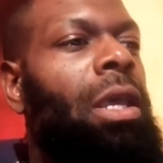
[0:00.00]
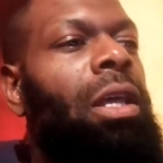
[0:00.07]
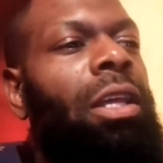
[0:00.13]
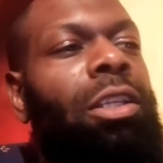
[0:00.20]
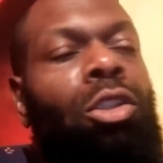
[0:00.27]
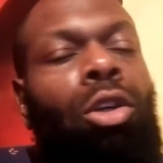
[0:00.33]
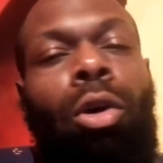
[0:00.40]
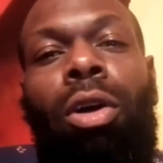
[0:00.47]

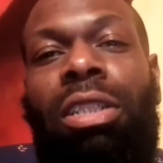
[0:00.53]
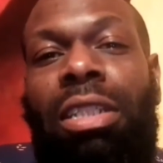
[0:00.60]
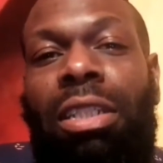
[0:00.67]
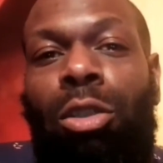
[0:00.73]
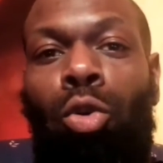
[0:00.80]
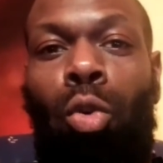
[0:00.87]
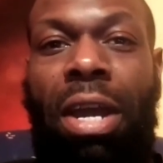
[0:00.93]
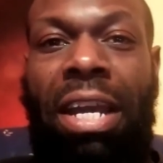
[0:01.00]
Let's go on to this
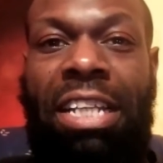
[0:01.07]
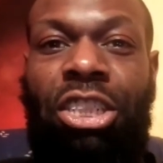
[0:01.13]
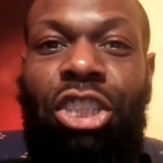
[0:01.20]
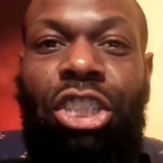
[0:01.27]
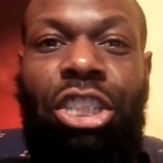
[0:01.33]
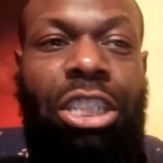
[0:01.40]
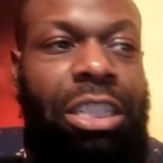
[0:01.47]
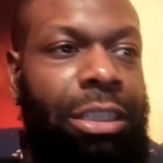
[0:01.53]

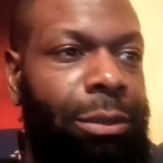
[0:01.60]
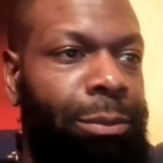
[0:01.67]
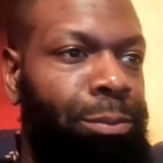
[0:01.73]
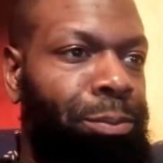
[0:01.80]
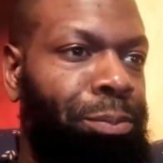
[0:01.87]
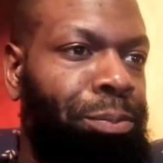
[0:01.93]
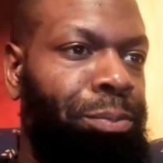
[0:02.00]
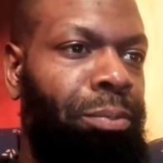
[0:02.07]
question.
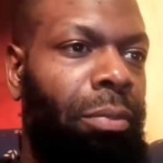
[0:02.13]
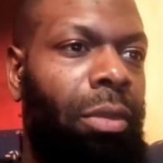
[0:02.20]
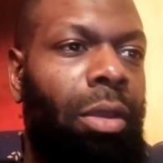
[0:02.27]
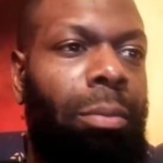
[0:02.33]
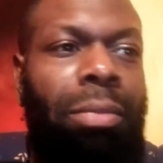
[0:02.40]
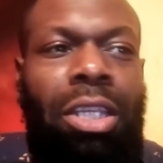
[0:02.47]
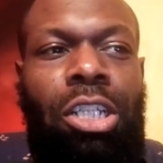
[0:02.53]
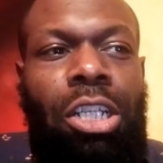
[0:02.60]

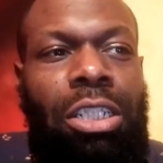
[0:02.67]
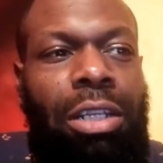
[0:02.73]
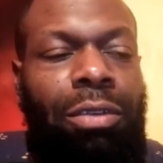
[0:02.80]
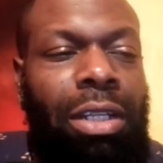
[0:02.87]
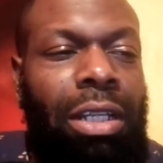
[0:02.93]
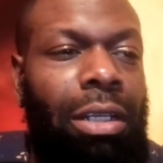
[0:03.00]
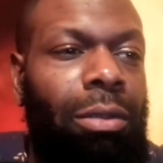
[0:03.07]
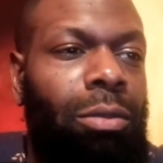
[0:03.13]
BJJ
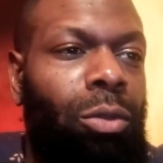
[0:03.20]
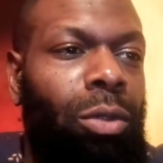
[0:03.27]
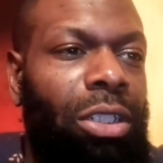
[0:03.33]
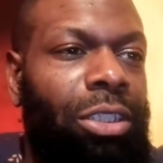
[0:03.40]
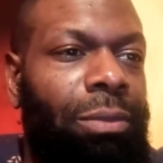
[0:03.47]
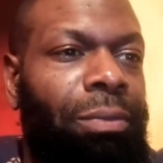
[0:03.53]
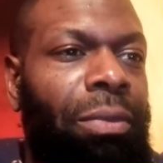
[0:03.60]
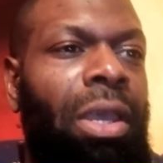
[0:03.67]
related
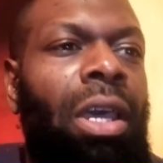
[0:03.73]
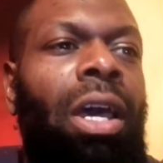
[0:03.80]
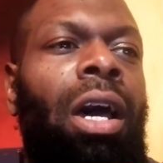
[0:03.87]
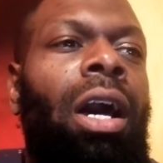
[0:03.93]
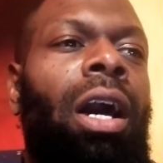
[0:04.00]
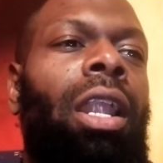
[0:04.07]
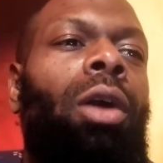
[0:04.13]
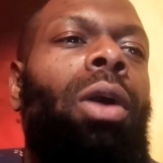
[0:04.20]
question.
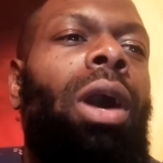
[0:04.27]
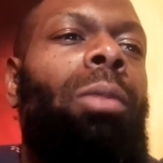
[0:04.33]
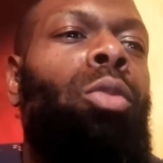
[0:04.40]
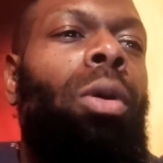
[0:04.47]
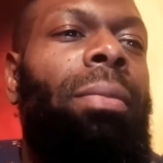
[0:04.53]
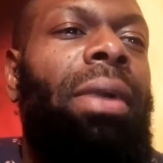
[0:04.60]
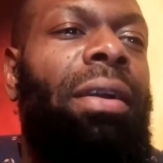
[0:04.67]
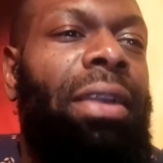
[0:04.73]
Hello, Abu
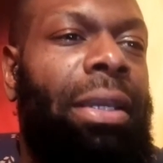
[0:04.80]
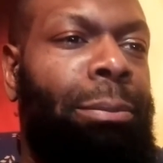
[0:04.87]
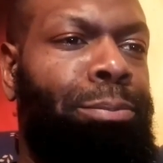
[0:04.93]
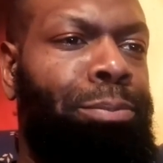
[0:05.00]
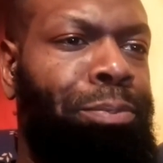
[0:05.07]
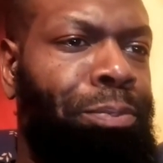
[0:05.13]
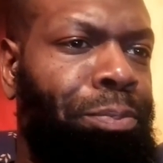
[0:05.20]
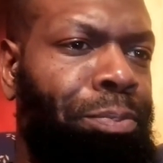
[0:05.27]
American.
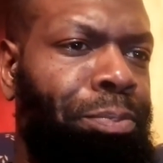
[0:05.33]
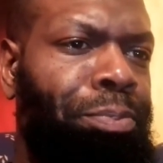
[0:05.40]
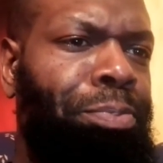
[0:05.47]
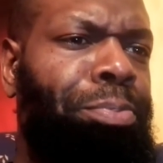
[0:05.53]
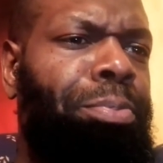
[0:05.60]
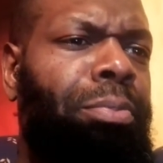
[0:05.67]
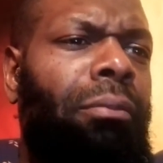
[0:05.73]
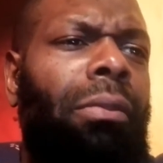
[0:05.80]

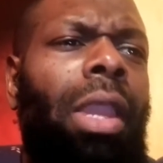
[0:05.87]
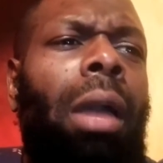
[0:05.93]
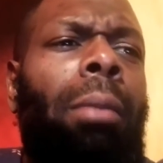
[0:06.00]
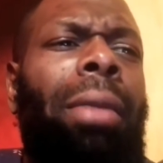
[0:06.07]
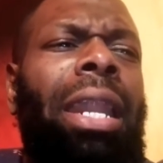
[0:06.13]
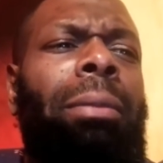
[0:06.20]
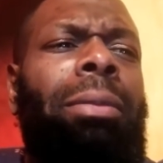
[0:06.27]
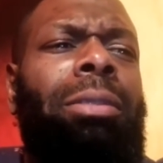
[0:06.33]

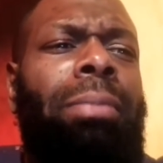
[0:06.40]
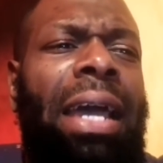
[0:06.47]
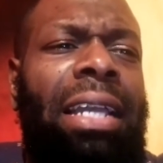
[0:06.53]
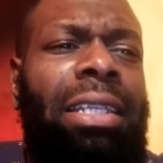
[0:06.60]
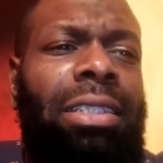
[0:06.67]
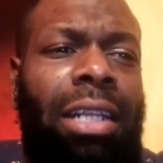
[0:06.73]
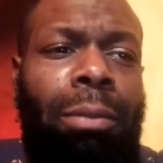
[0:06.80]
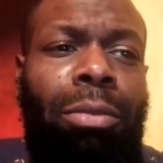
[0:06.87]
My name is
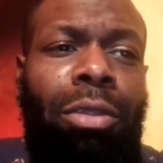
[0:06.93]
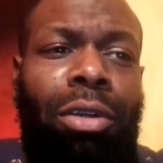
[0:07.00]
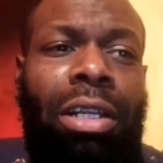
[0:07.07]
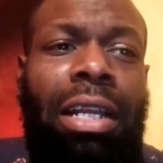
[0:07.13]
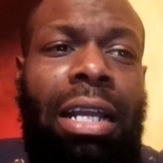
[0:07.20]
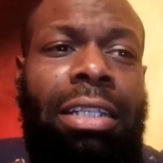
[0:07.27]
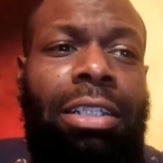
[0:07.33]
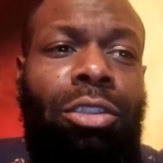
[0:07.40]
Max and I'm
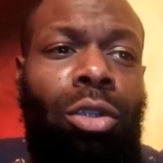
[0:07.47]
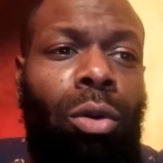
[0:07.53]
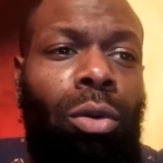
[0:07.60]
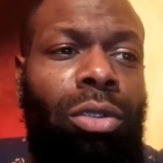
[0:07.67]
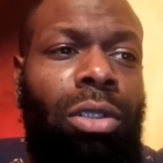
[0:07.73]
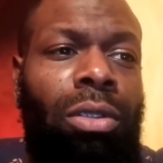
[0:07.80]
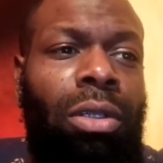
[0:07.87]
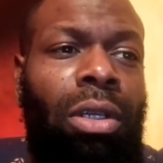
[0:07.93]
39 years
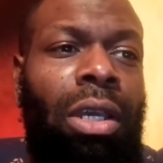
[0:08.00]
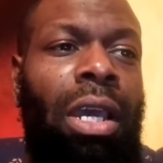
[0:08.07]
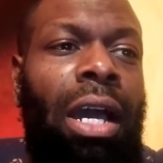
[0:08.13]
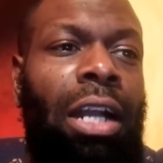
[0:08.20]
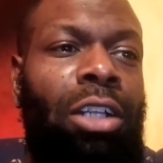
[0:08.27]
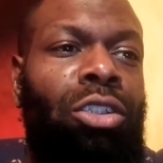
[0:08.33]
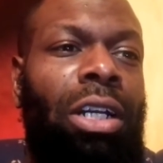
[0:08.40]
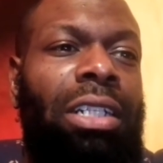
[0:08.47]
old.
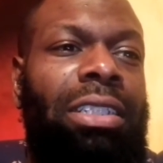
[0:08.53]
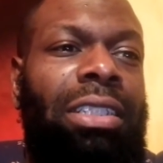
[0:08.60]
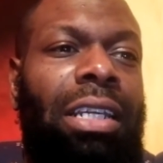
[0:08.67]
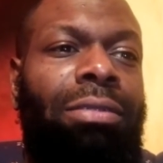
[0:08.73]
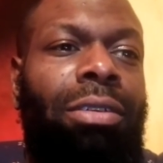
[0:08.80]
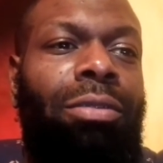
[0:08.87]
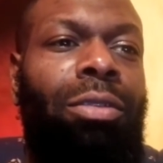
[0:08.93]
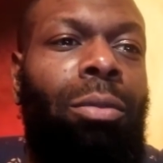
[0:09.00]
I tried to stay
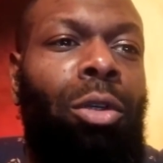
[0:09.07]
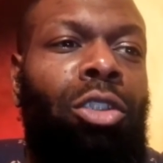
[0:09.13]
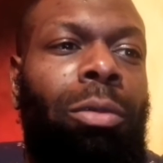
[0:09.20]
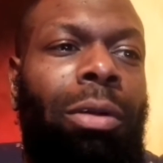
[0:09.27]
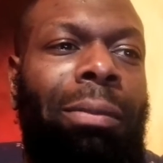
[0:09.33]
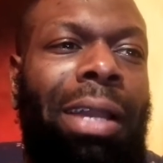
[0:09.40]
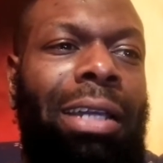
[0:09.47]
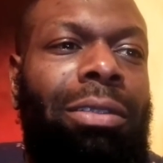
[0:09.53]
fit for most of
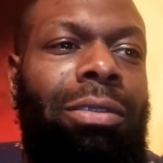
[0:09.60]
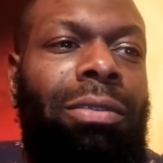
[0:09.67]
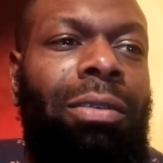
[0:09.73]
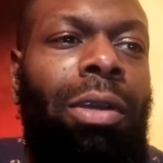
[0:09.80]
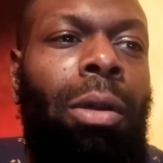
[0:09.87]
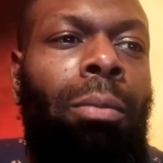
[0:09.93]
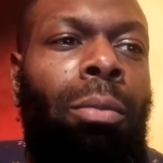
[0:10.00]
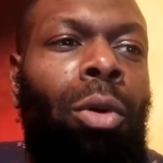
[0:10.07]
my life,
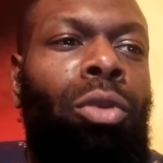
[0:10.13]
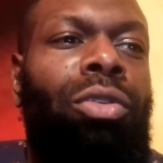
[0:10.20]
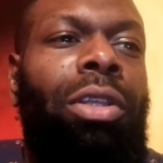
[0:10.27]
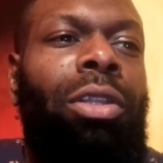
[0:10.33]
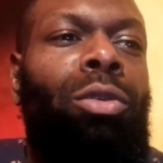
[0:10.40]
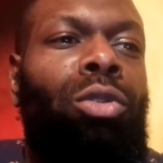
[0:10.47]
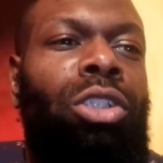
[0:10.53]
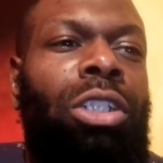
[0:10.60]
mostly
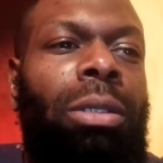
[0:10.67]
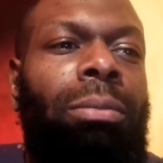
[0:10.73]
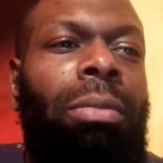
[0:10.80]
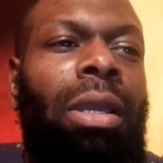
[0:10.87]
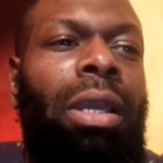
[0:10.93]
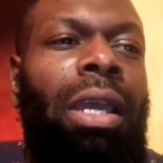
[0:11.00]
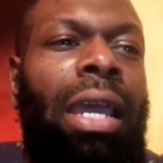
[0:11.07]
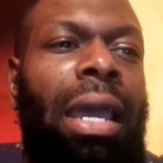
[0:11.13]
through gym
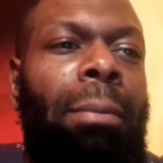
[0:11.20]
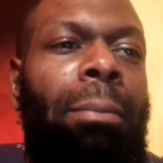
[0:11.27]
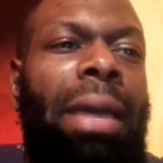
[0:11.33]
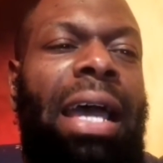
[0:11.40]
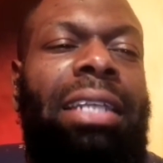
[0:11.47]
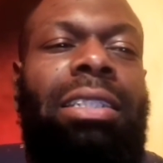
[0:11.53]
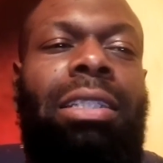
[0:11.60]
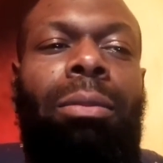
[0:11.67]
and
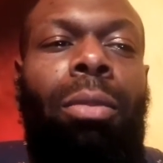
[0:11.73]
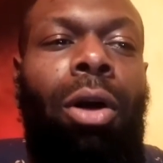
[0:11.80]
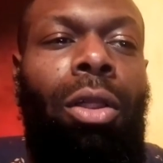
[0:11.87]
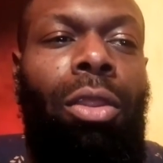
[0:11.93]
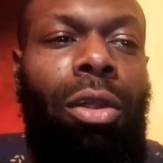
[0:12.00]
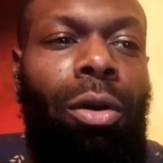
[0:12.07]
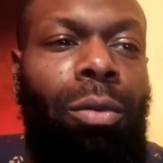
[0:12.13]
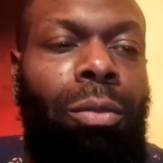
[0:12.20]
basketball,
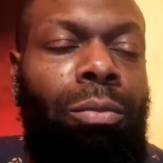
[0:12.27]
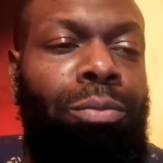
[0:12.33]
though.